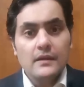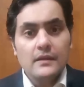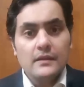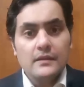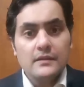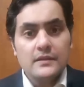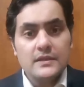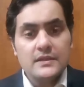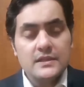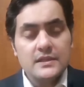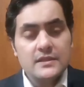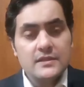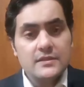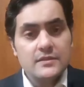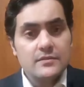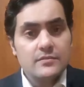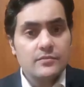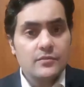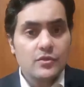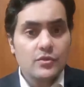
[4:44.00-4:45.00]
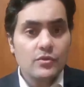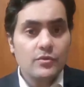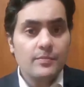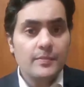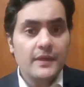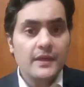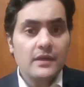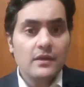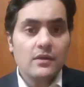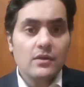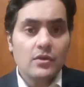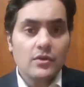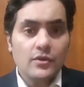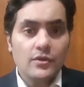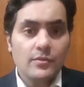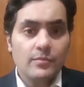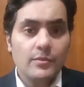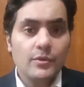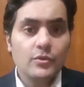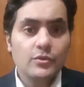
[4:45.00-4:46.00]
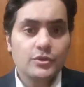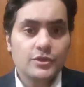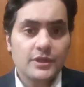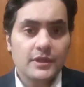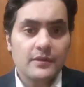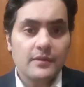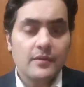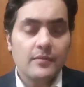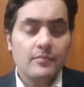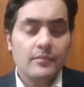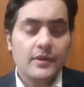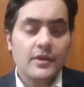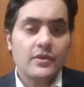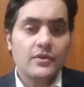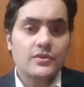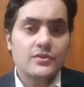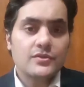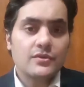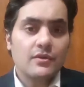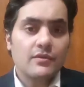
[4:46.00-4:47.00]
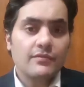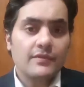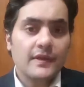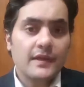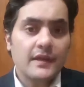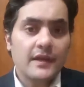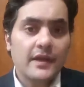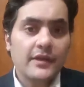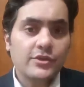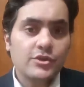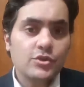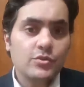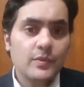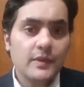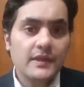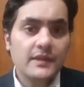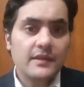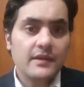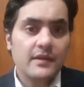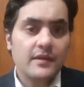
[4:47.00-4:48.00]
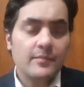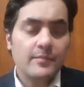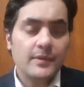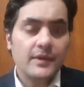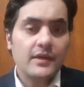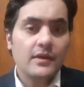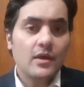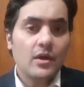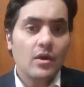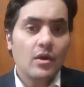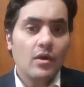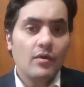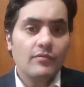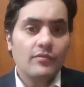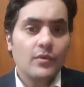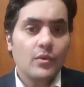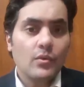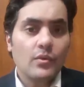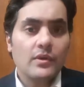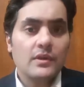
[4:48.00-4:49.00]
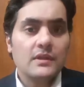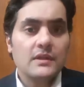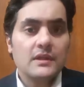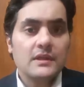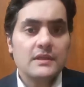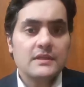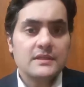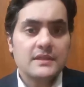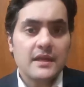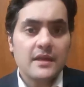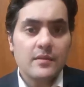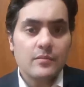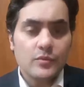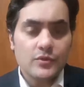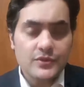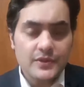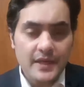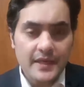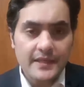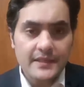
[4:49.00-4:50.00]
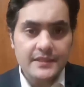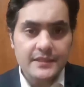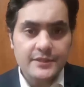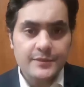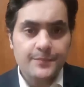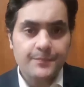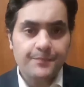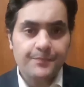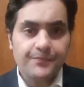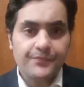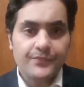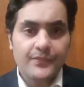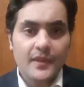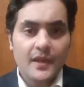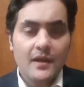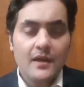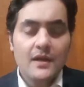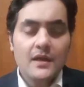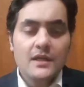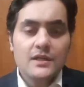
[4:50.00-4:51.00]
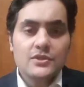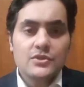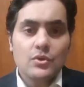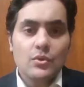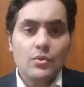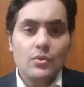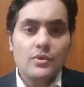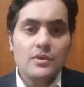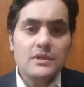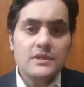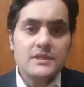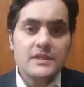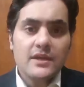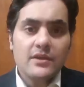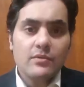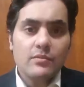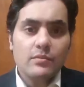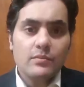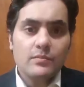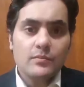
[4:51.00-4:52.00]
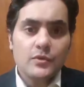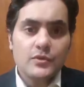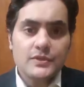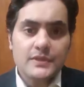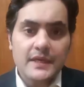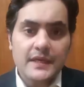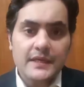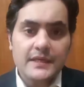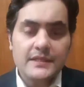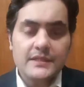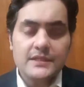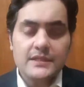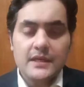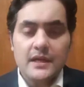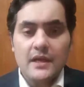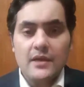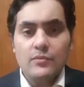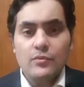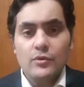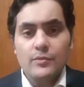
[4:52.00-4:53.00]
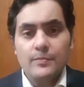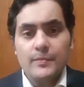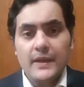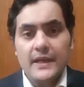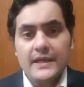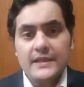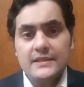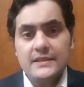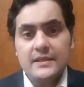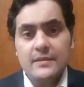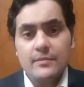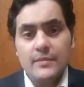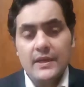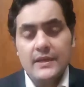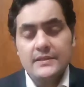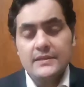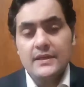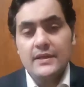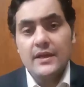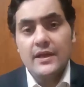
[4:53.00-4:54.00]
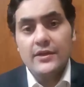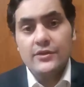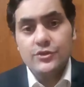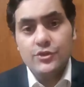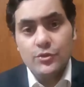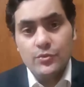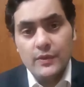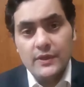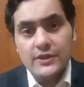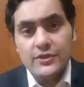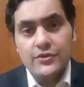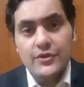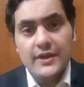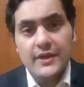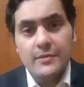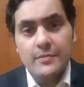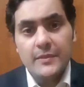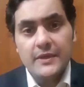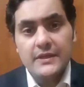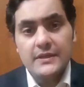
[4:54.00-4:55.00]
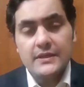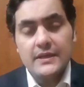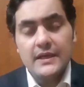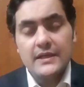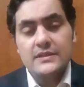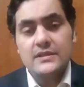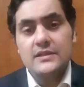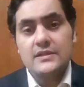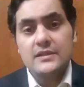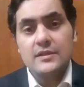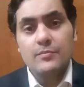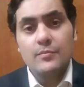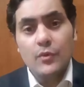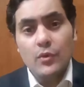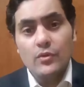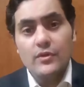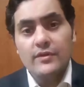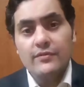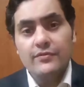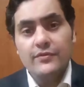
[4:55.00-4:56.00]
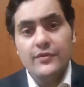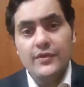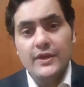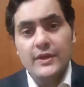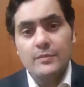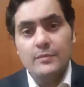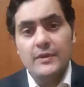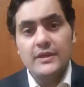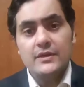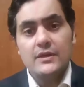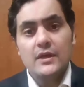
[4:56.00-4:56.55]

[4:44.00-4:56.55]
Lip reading: This could be a contribution because of an adjuvant therapy of oral ceremosides. So oral ceremosides, I would place them as an adjuvant treatment, as a supportive treatment